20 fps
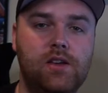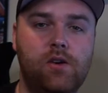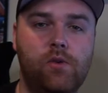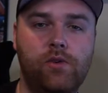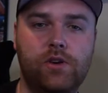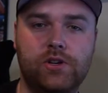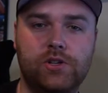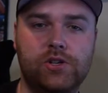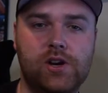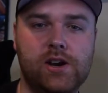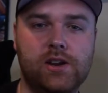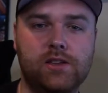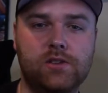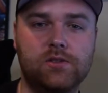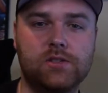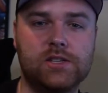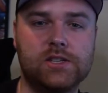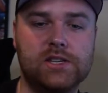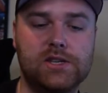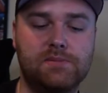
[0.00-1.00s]
When you're trying to
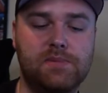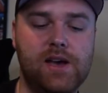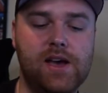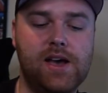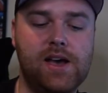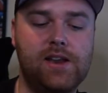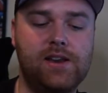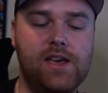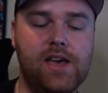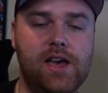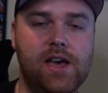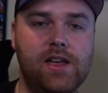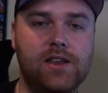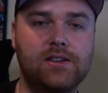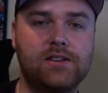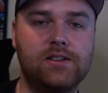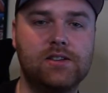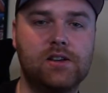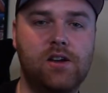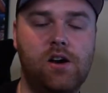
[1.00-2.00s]
use the D-pad,
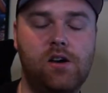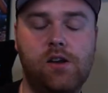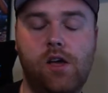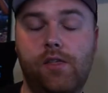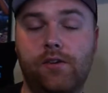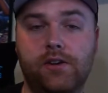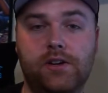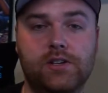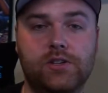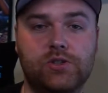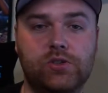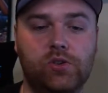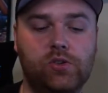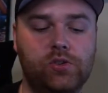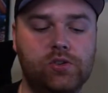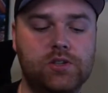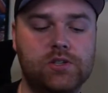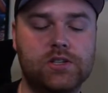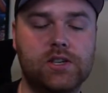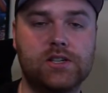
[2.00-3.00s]
and on other
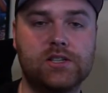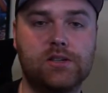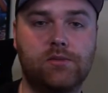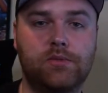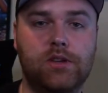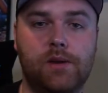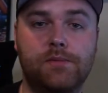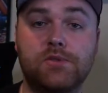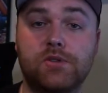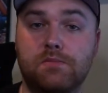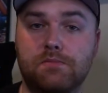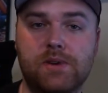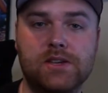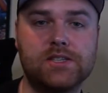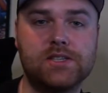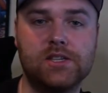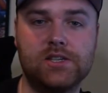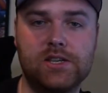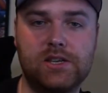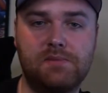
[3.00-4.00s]
controllers, like sometimes you miss
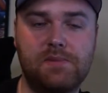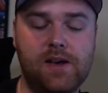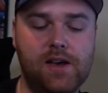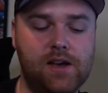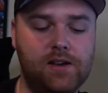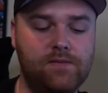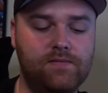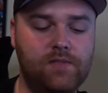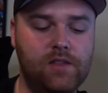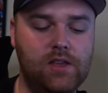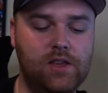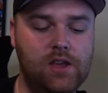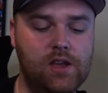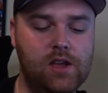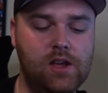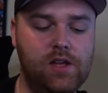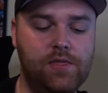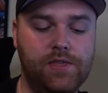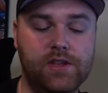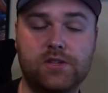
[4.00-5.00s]
the D-pad.
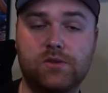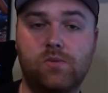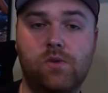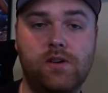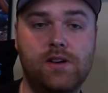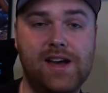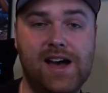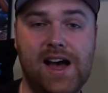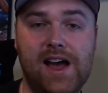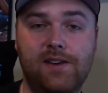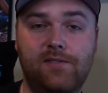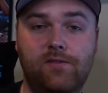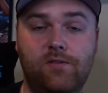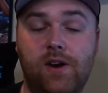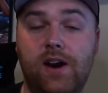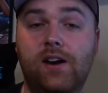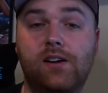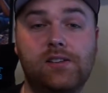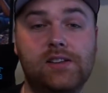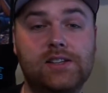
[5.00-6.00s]
This one, I
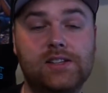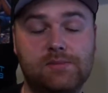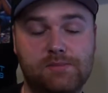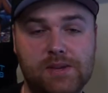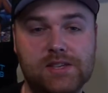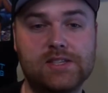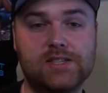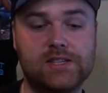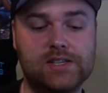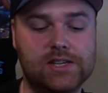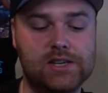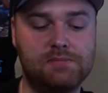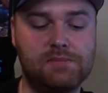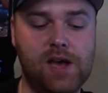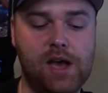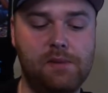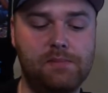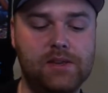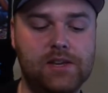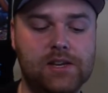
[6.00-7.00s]
rarely miss the
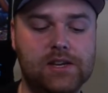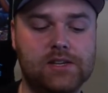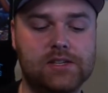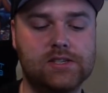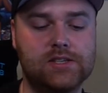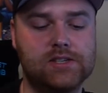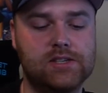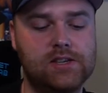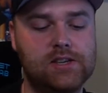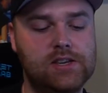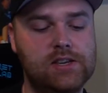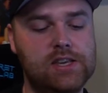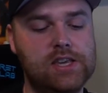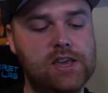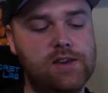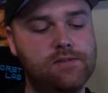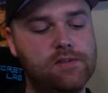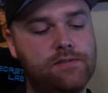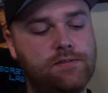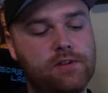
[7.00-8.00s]
D-pad, because
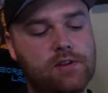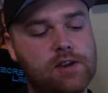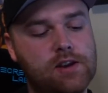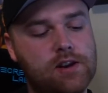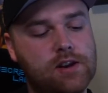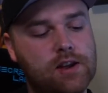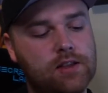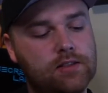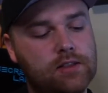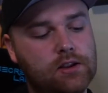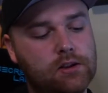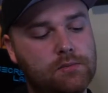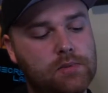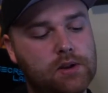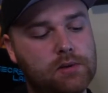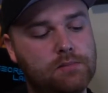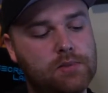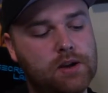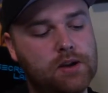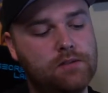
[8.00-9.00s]
even if you hit it a little bit
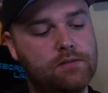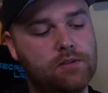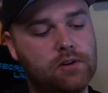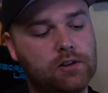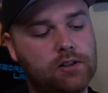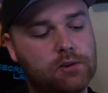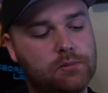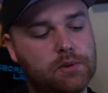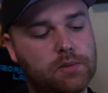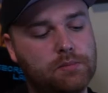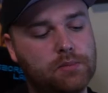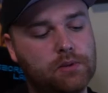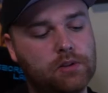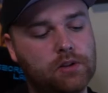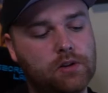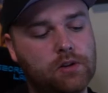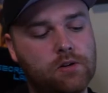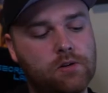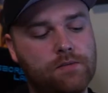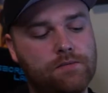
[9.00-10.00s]
above or a little bit
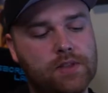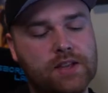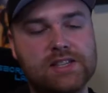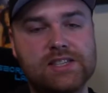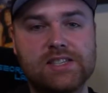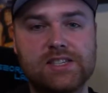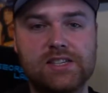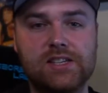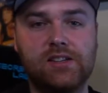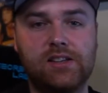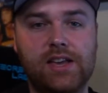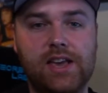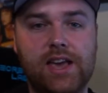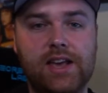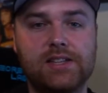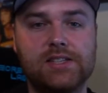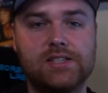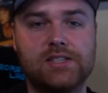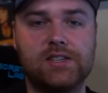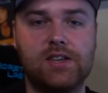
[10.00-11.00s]
below, it still
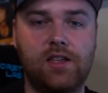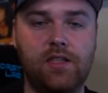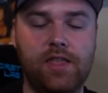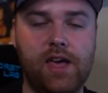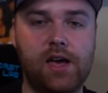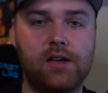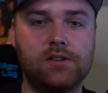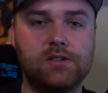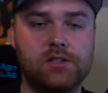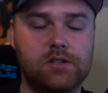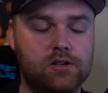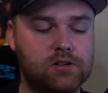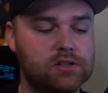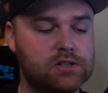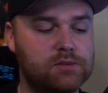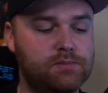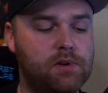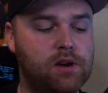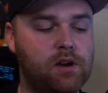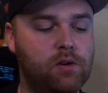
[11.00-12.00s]
hits that certain
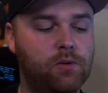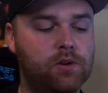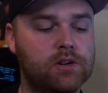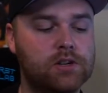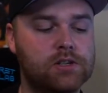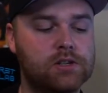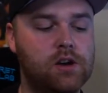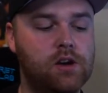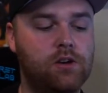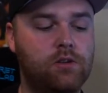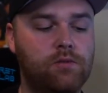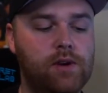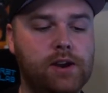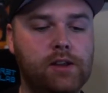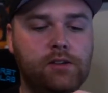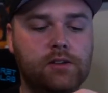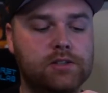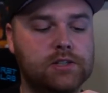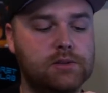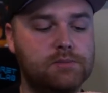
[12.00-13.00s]
spot. Whereas on a
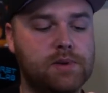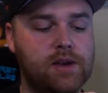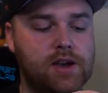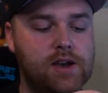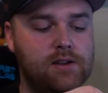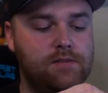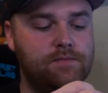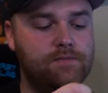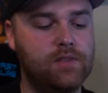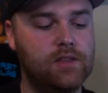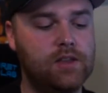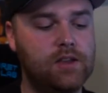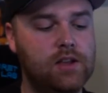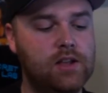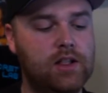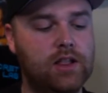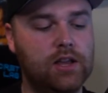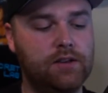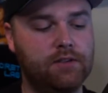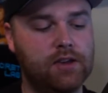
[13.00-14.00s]
regular D-pad,
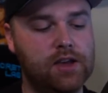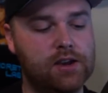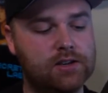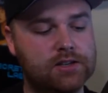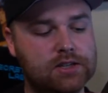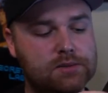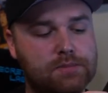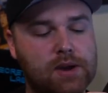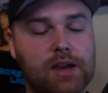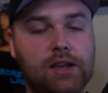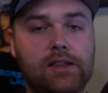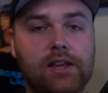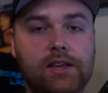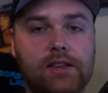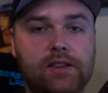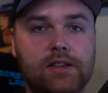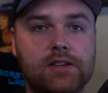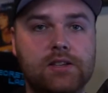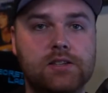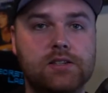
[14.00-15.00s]
we have a D-pad like
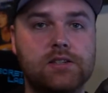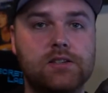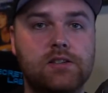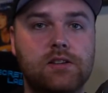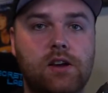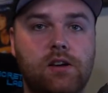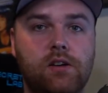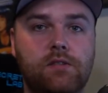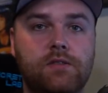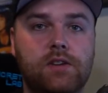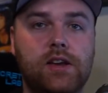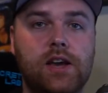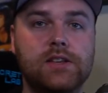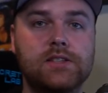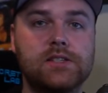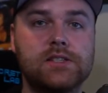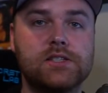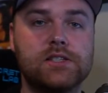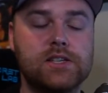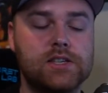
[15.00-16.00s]
this. I don't know if you guys
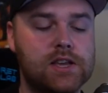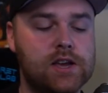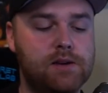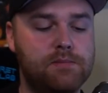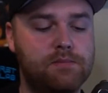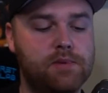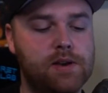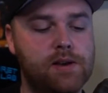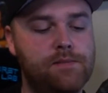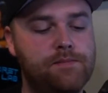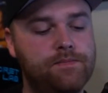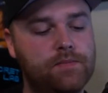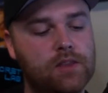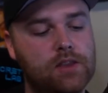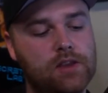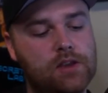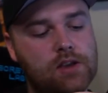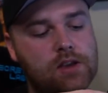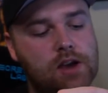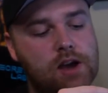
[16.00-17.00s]
can see that, but
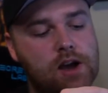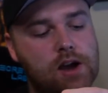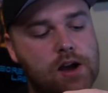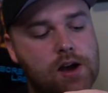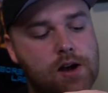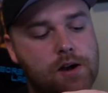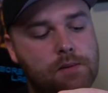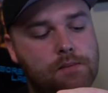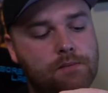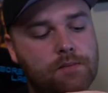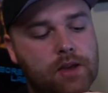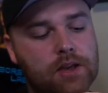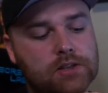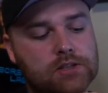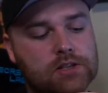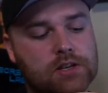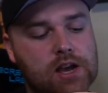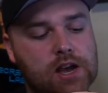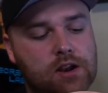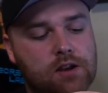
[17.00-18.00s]
it's
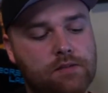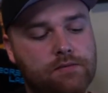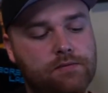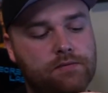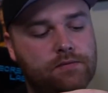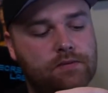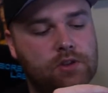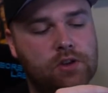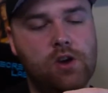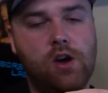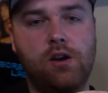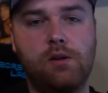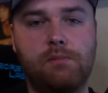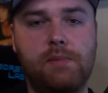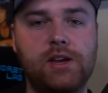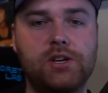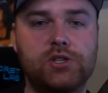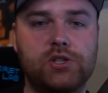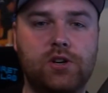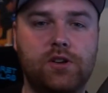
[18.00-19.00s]
kind of, you got to
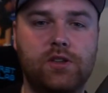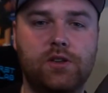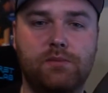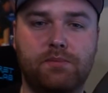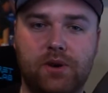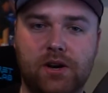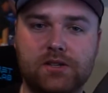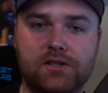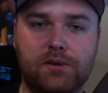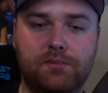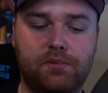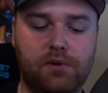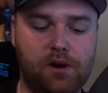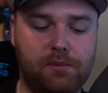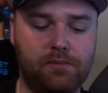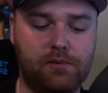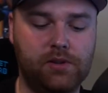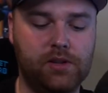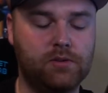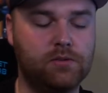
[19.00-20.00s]
make sure that you press it
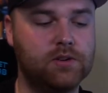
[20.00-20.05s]
properly.